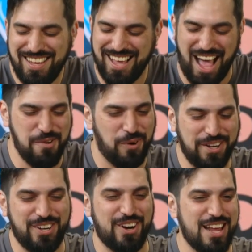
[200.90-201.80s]
I
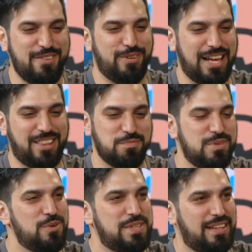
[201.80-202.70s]
wonder if, like, the
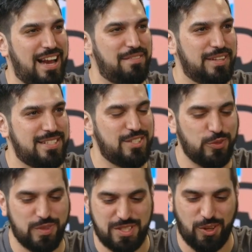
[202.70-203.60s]
music that I've listened to
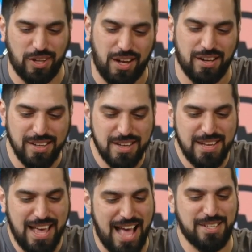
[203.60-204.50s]
for so long
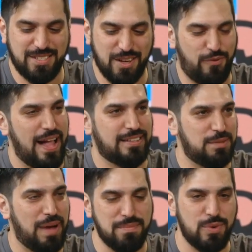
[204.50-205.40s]
has
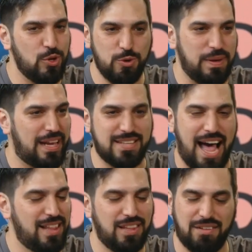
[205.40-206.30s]
affected my mood, because
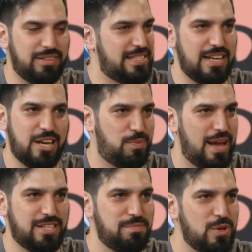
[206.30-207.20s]
I love listening to
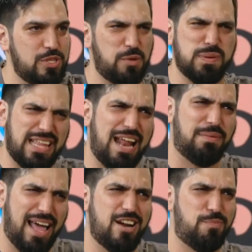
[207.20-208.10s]
depressing music, but then
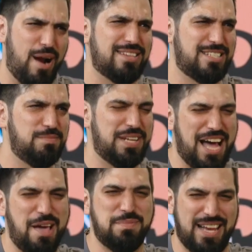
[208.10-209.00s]
I'm kind of depressed
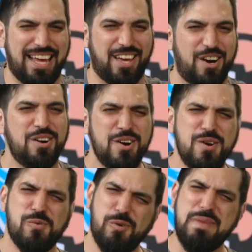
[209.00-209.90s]
sometimes and I go,
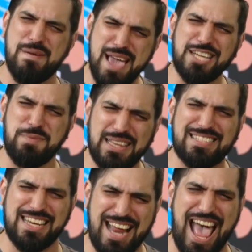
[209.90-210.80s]
well, maybe I should be
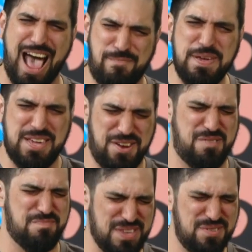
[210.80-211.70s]
listening to
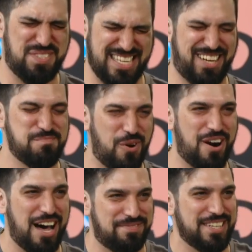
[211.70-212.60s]
happier music
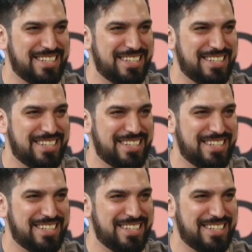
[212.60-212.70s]
more often.